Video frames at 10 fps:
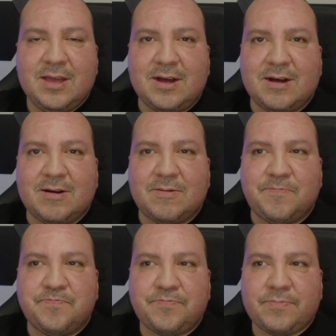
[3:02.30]

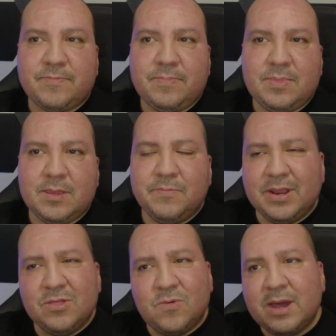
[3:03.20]
Um, but
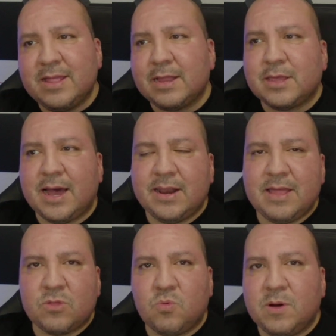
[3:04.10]
either way, that's
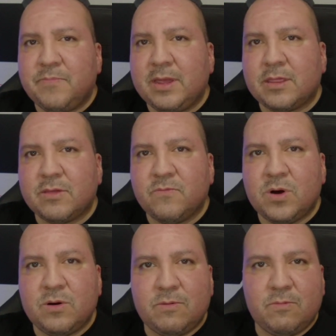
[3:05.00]
one piece
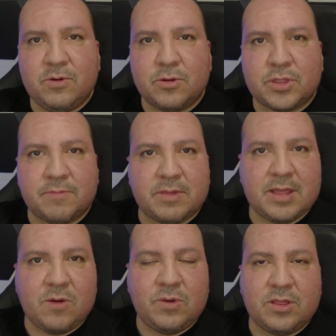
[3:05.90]
about something
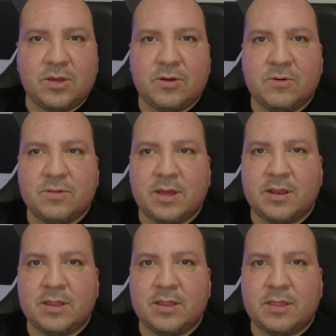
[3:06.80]
that we do, and
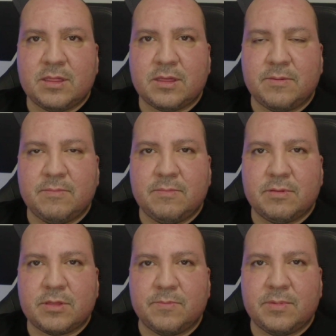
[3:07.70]
then some
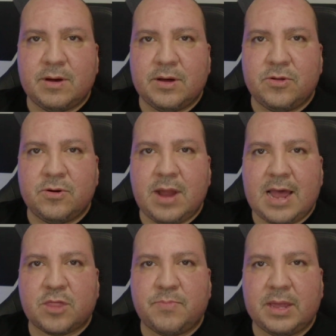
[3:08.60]
other
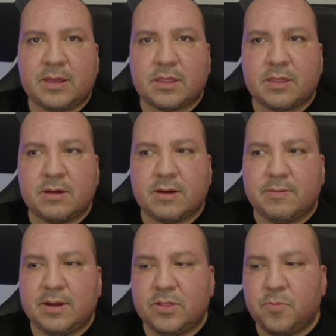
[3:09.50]
aspects.
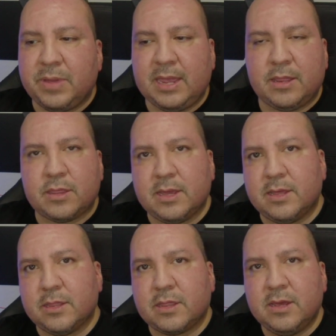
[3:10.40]
Another piece
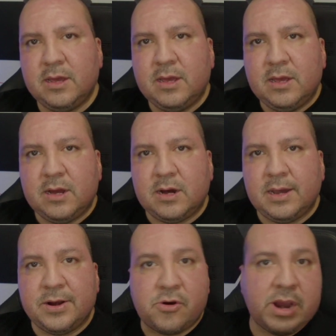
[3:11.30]
is
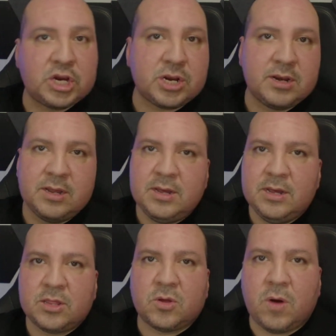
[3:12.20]
integration.
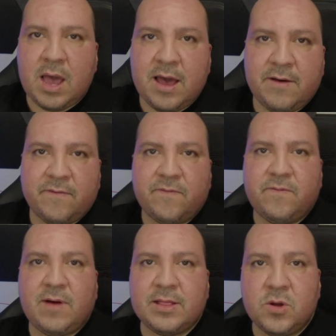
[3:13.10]
So I
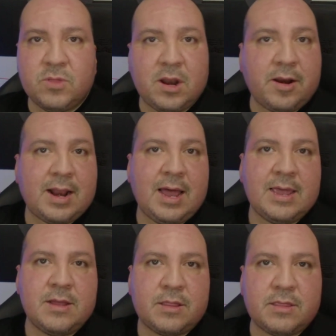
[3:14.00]
deal with a lot of
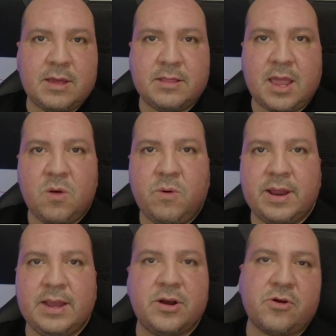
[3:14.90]
clients that they want to
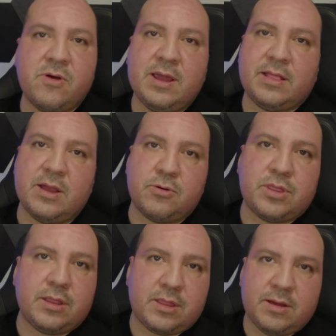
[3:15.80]
integrate their
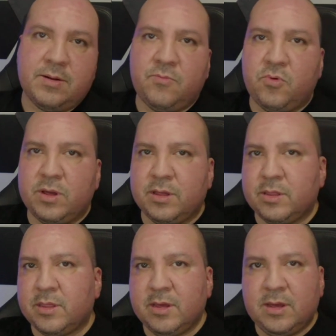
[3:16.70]
system with,